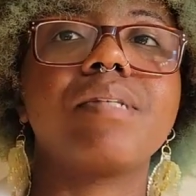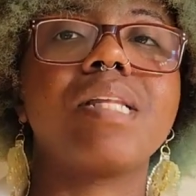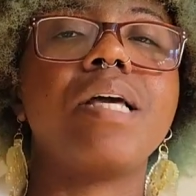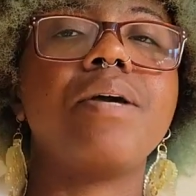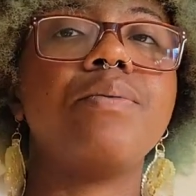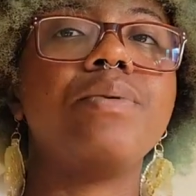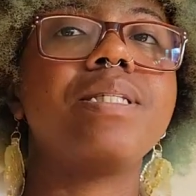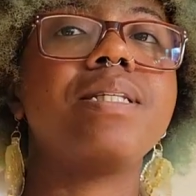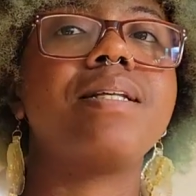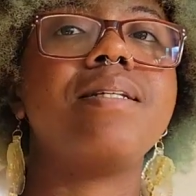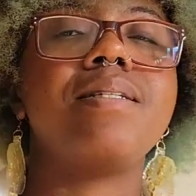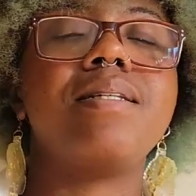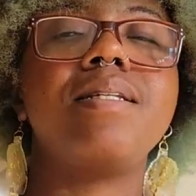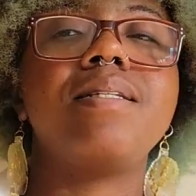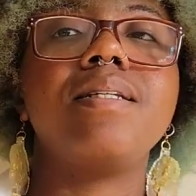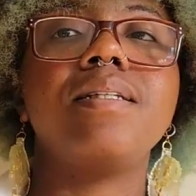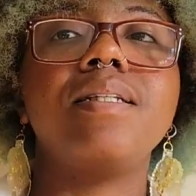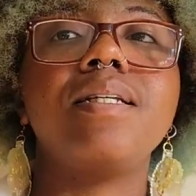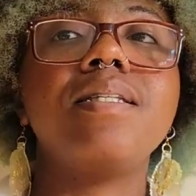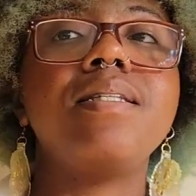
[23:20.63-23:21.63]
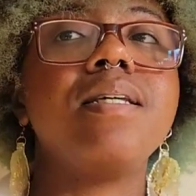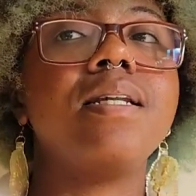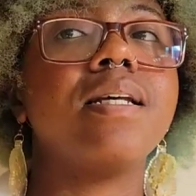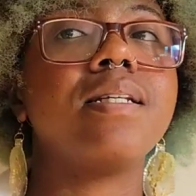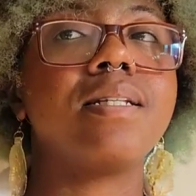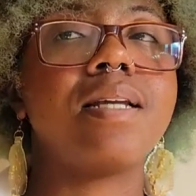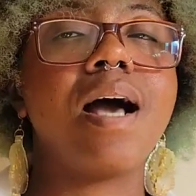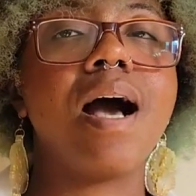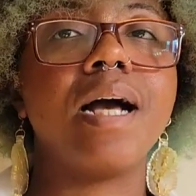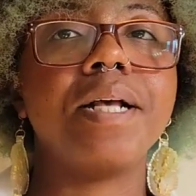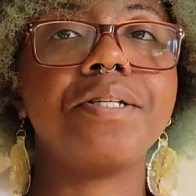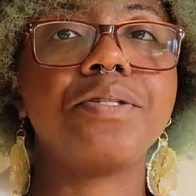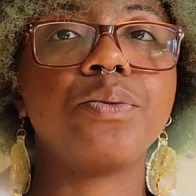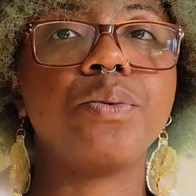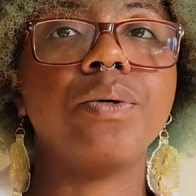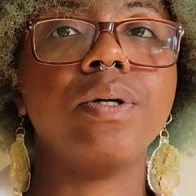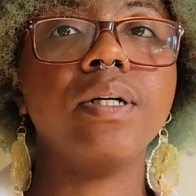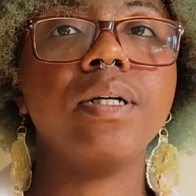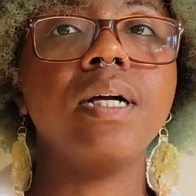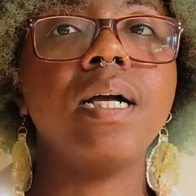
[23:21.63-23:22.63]
It was consistently seen as an
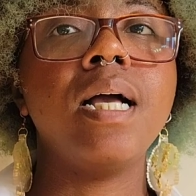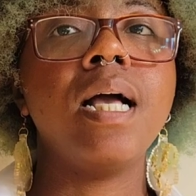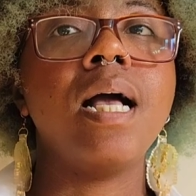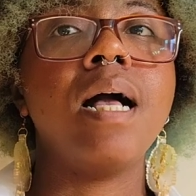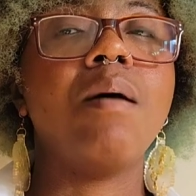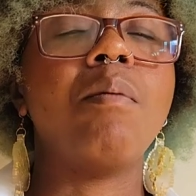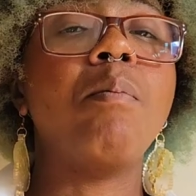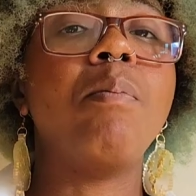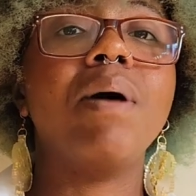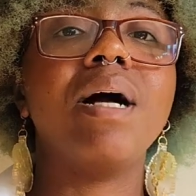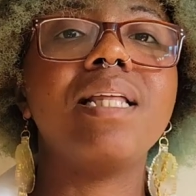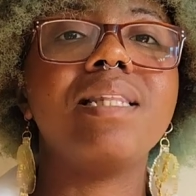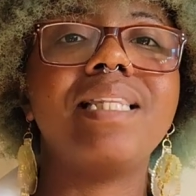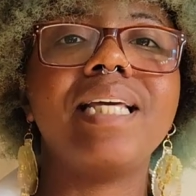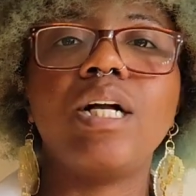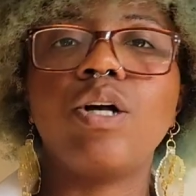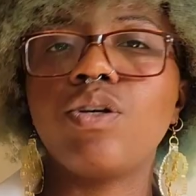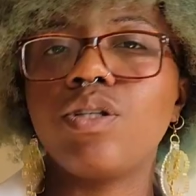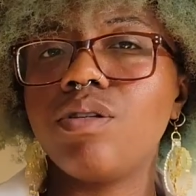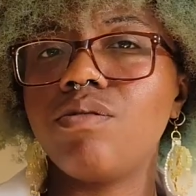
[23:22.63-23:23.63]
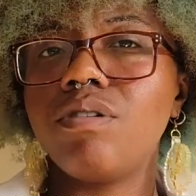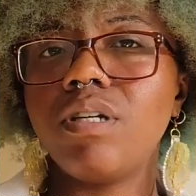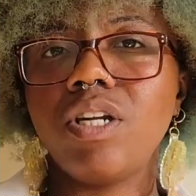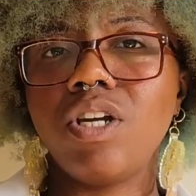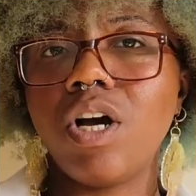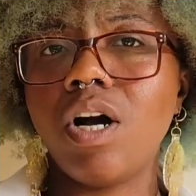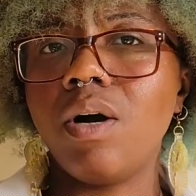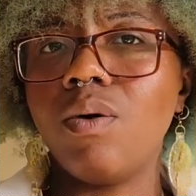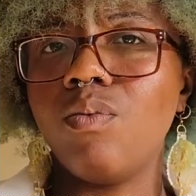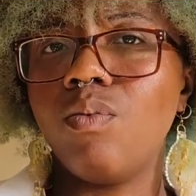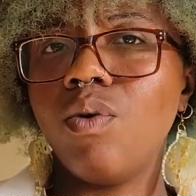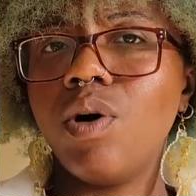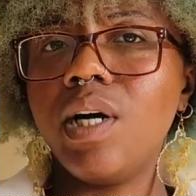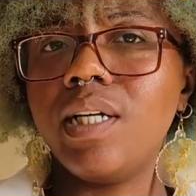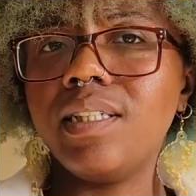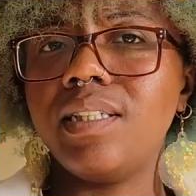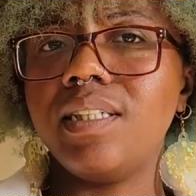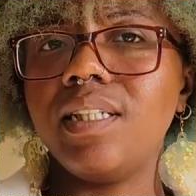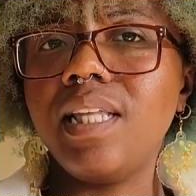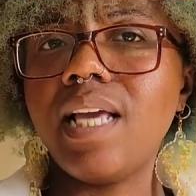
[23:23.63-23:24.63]
eyesore, but they also did not
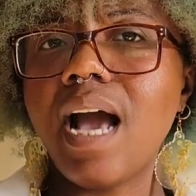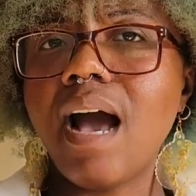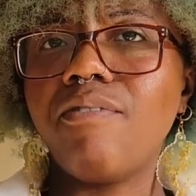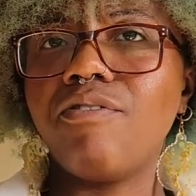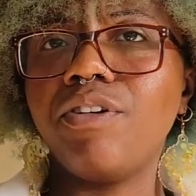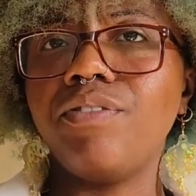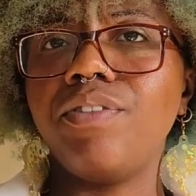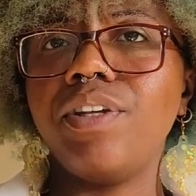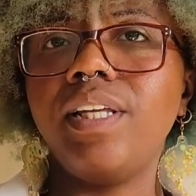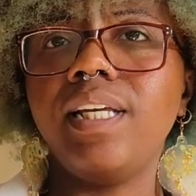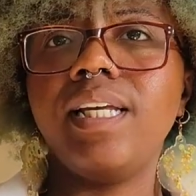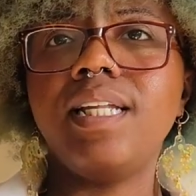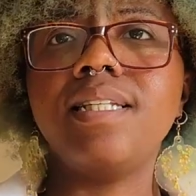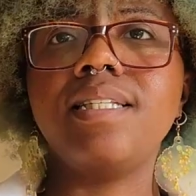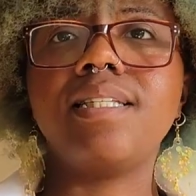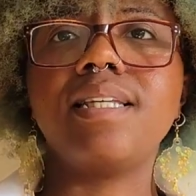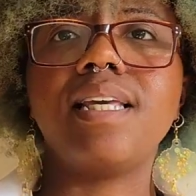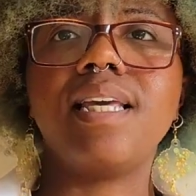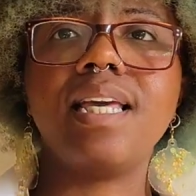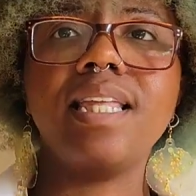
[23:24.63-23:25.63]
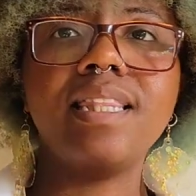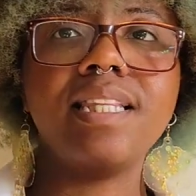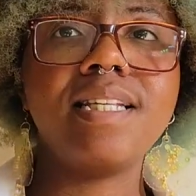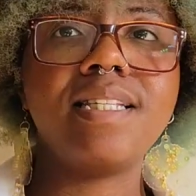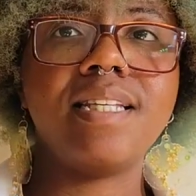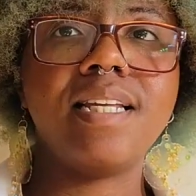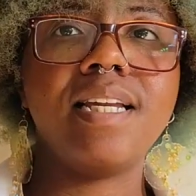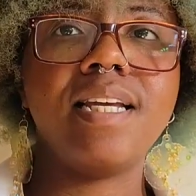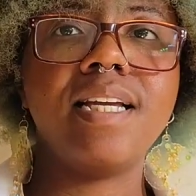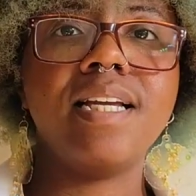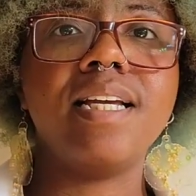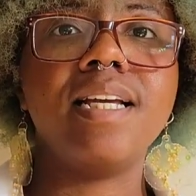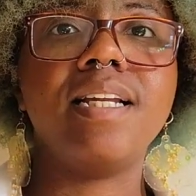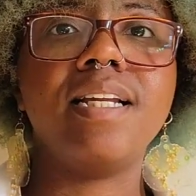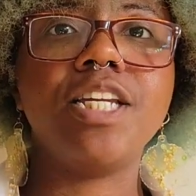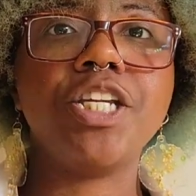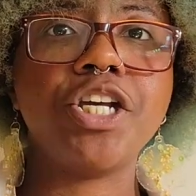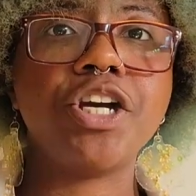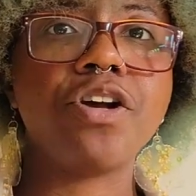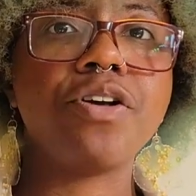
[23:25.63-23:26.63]
want the Africvillians in the city
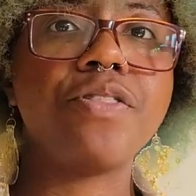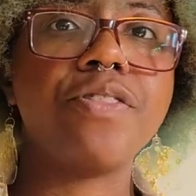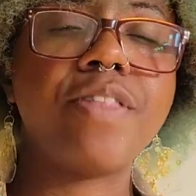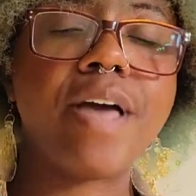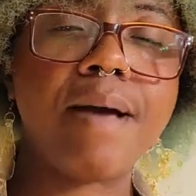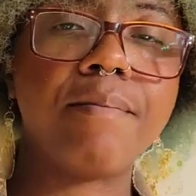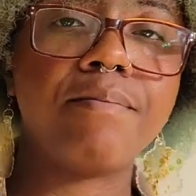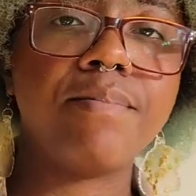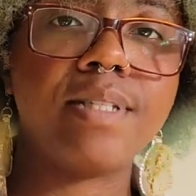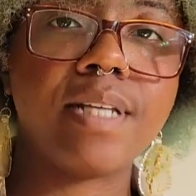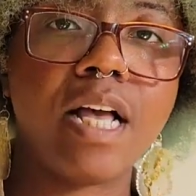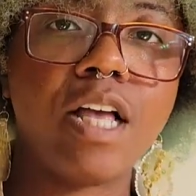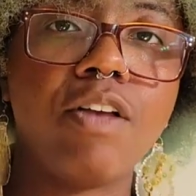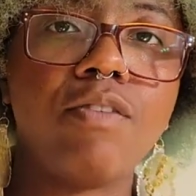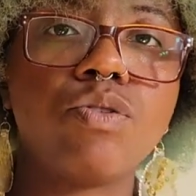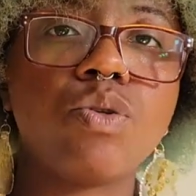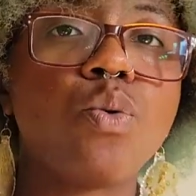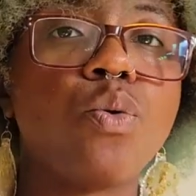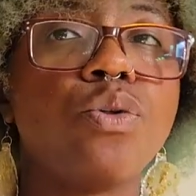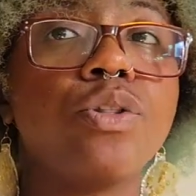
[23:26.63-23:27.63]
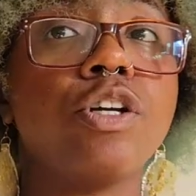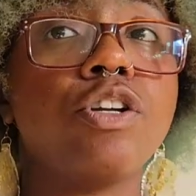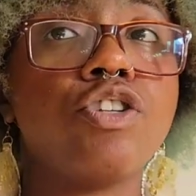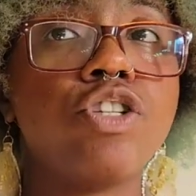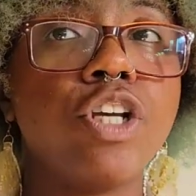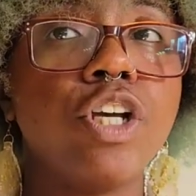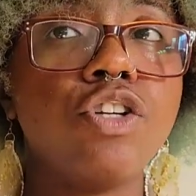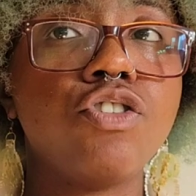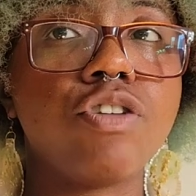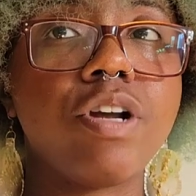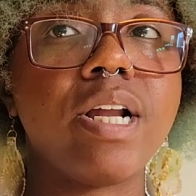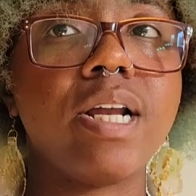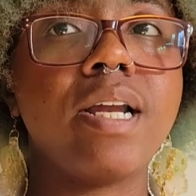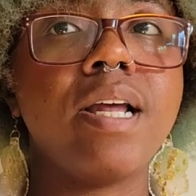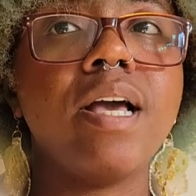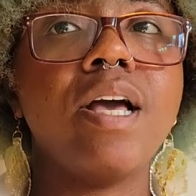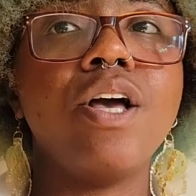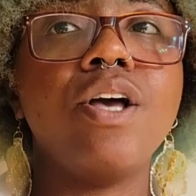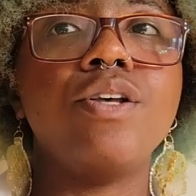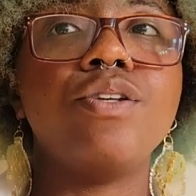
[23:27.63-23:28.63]
near themselves or their children,
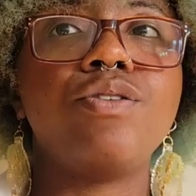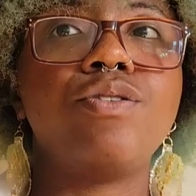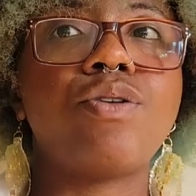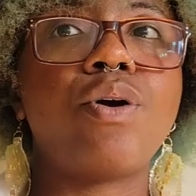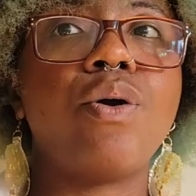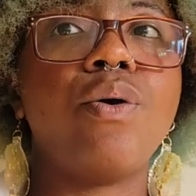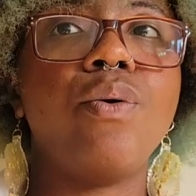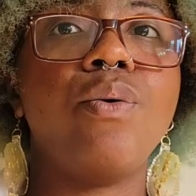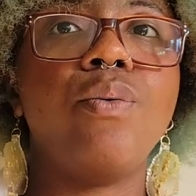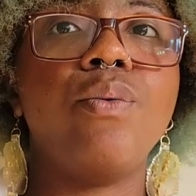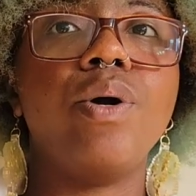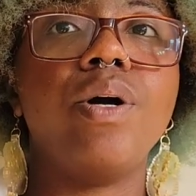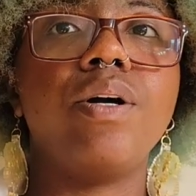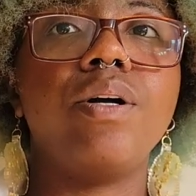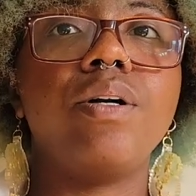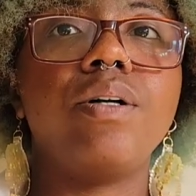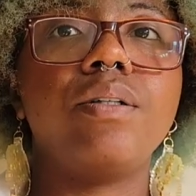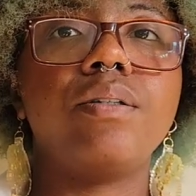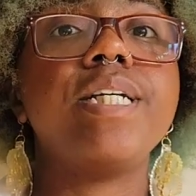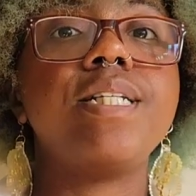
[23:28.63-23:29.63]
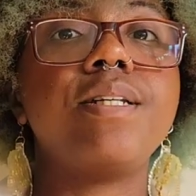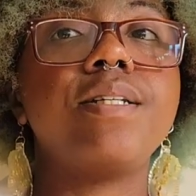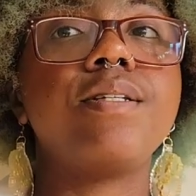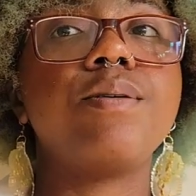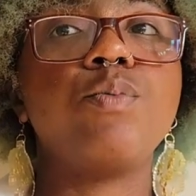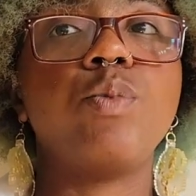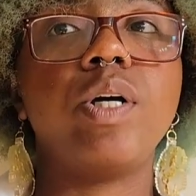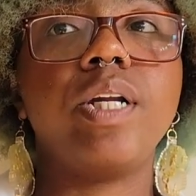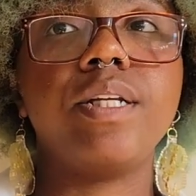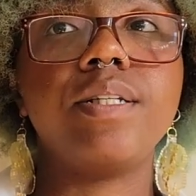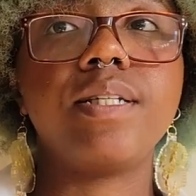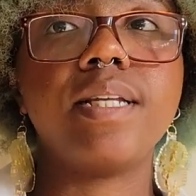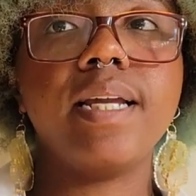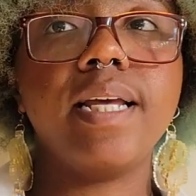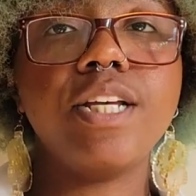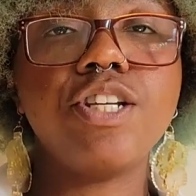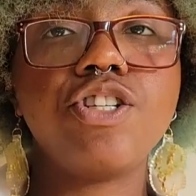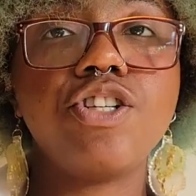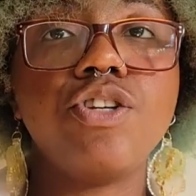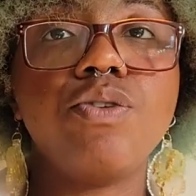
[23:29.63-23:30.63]
so racism was an
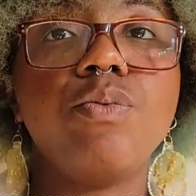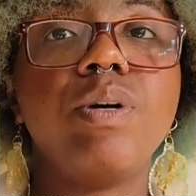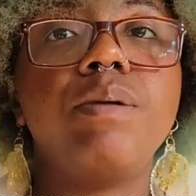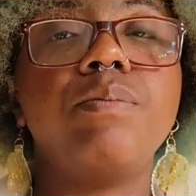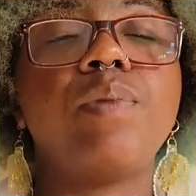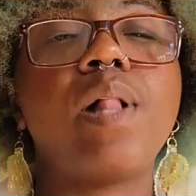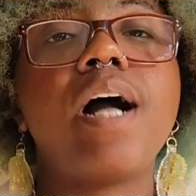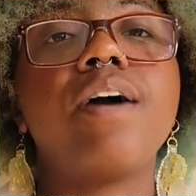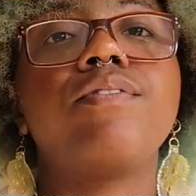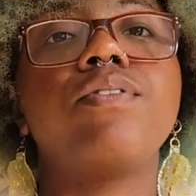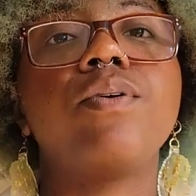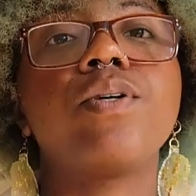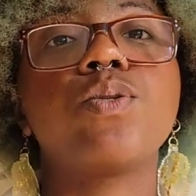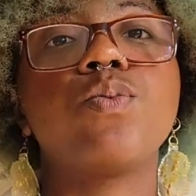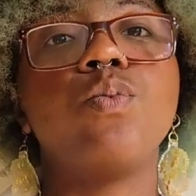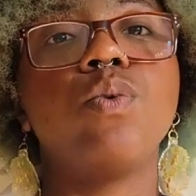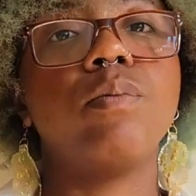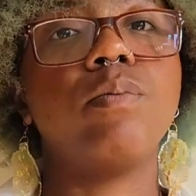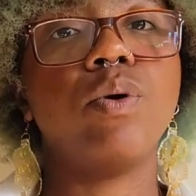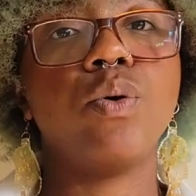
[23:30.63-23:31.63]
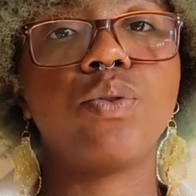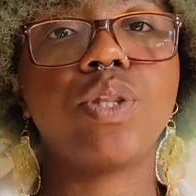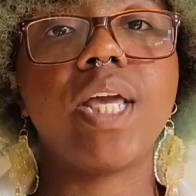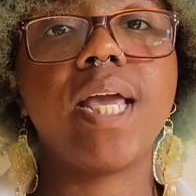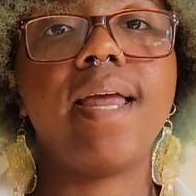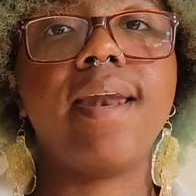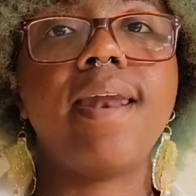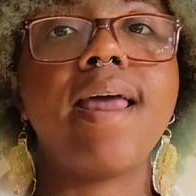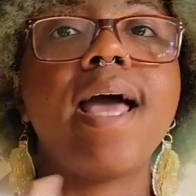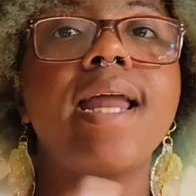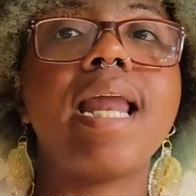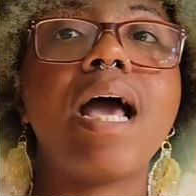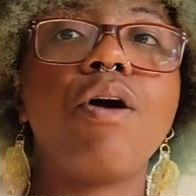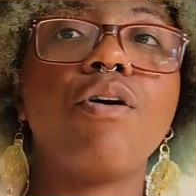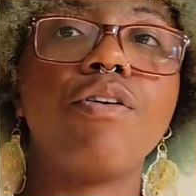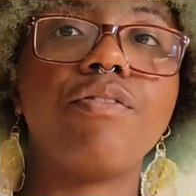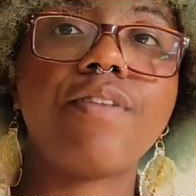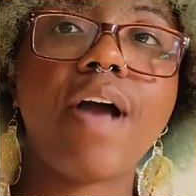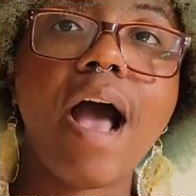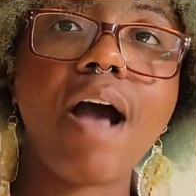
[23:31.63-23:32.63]
issue when Black folks were both in and
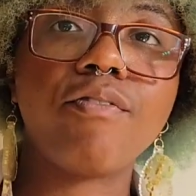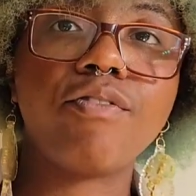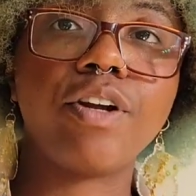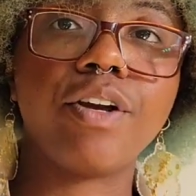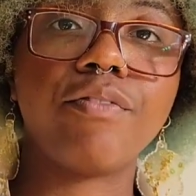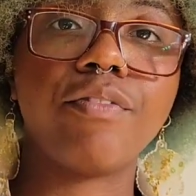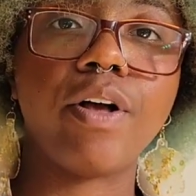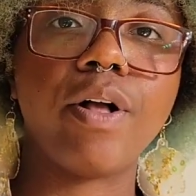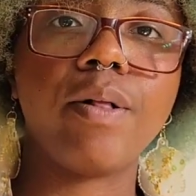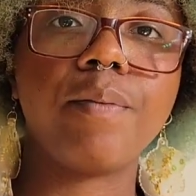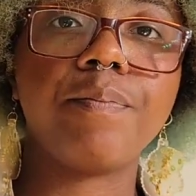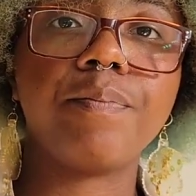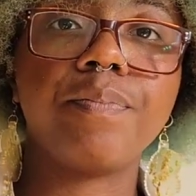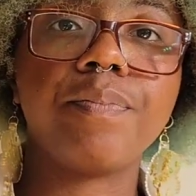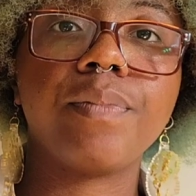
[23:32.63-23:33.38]
out of Africville.